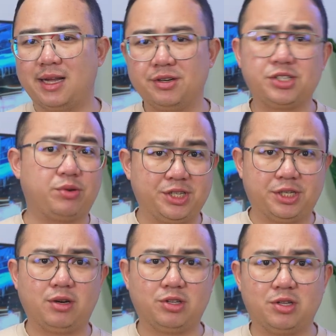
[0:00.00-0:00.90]
And here's a quick
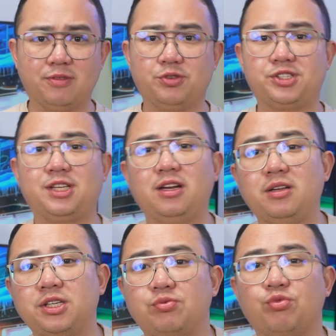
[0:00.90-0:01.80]
shout out to them for sending
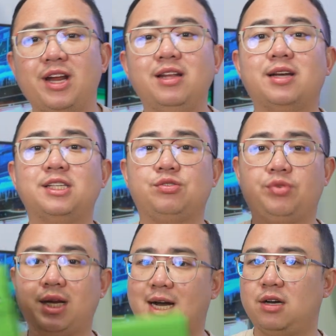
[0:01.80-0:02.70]
this really nice
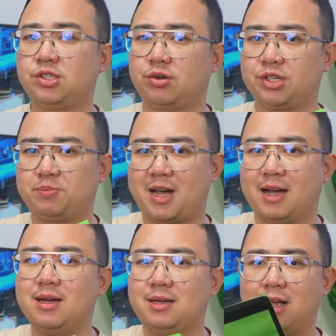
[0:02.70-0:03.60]
green color storage
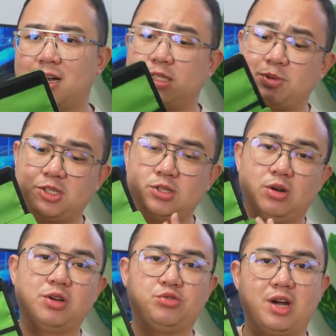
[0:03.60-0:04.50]
pack that lets me
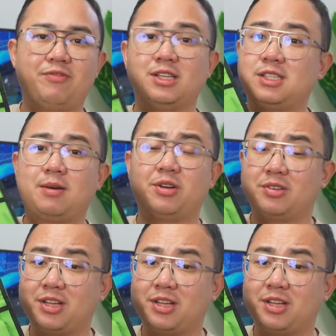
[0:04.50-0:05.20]
store the drive and some other